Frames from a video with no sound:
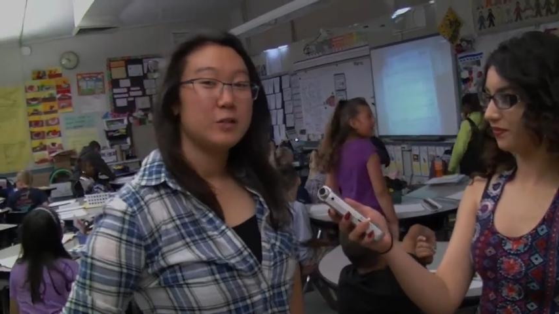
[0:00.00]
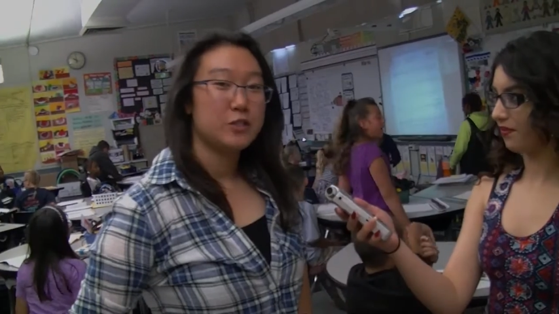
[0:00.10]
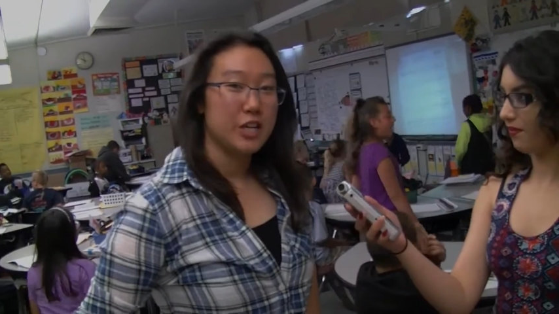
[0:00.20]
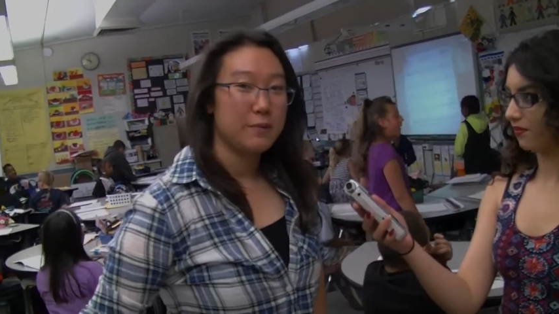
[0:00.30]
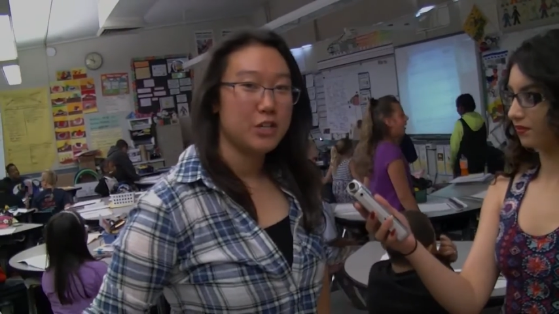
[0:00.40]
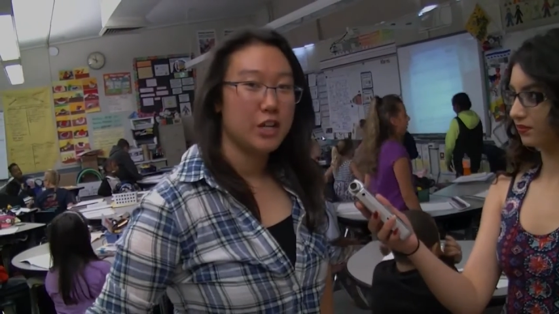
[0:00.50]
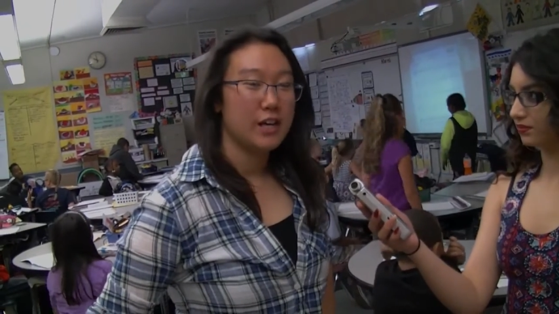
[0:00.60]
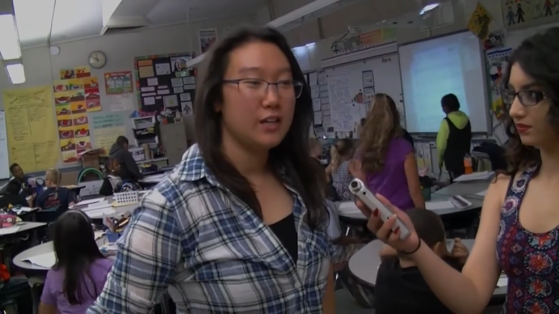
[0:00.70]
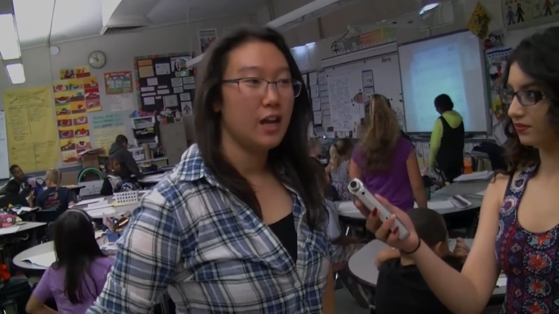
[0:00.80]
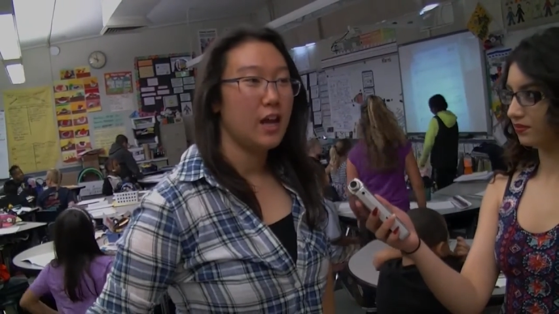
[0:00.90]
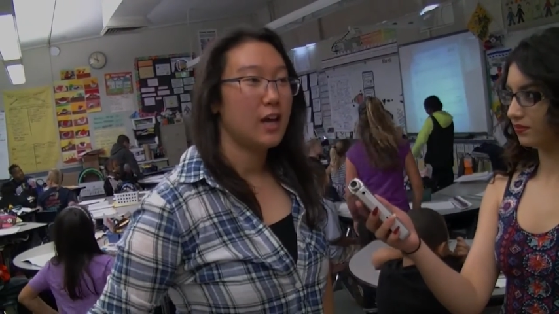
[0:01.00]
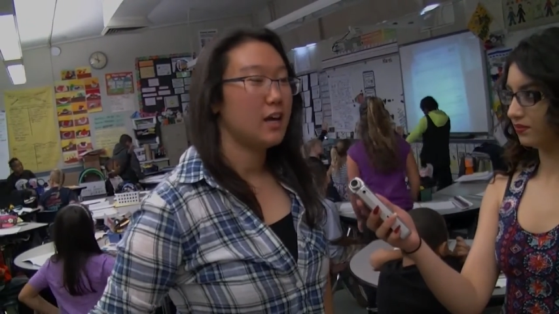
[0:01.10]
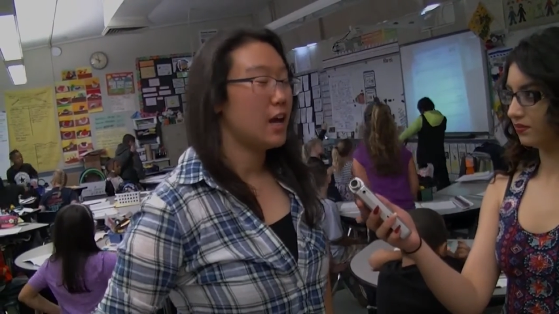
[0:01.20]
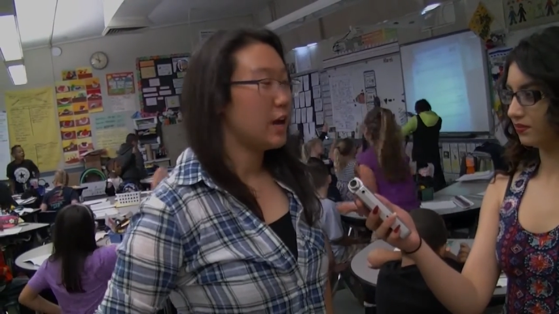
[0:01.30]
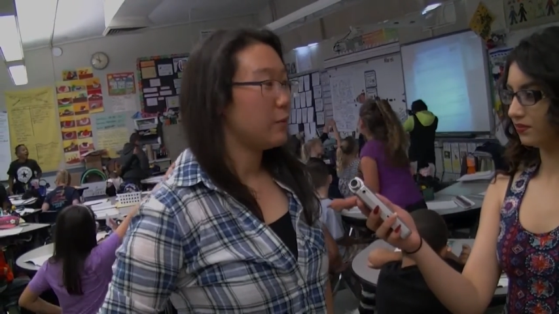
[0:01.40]
Speaker 1: is Jamie Jen, and
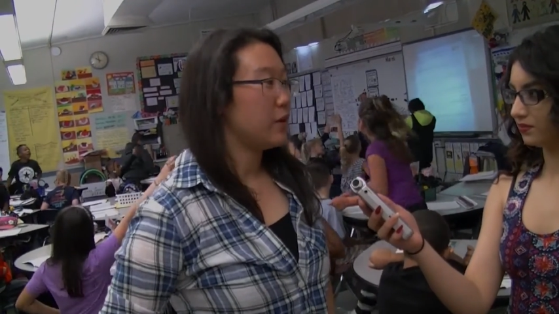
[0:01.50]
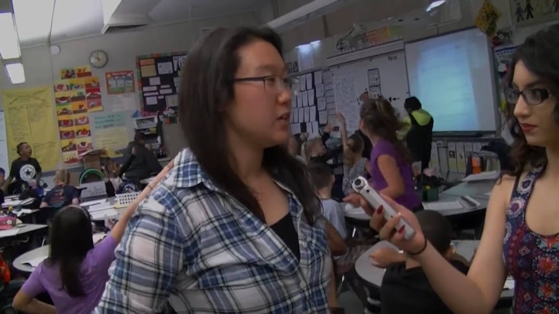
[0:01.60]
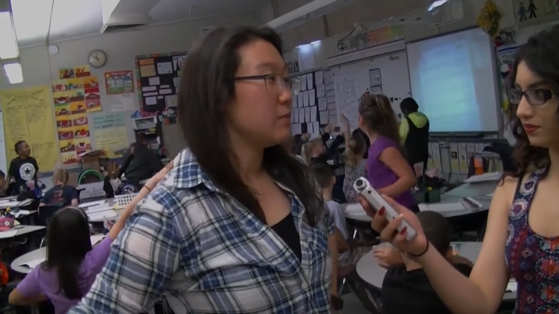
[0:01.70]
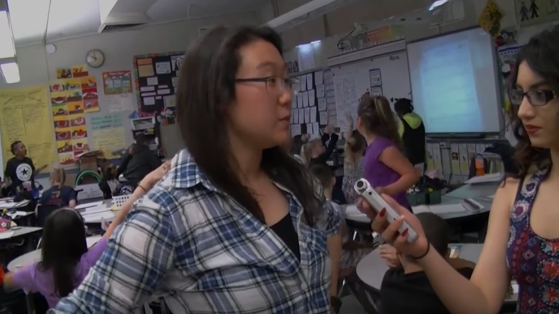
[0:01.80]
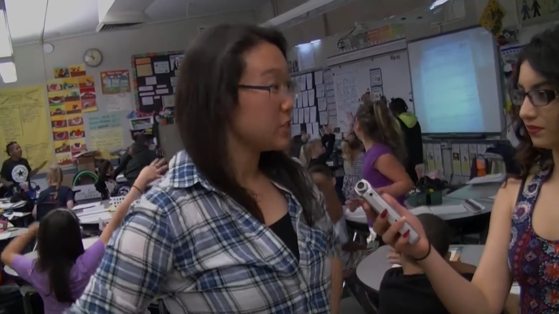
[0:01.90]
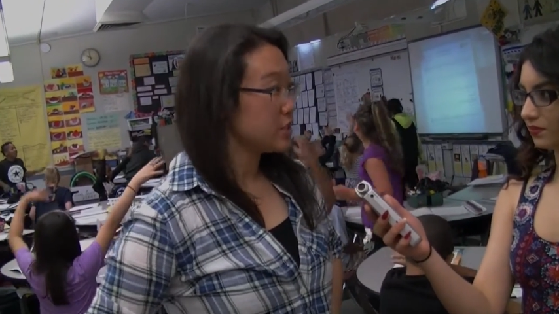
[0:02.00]
I'm one of the music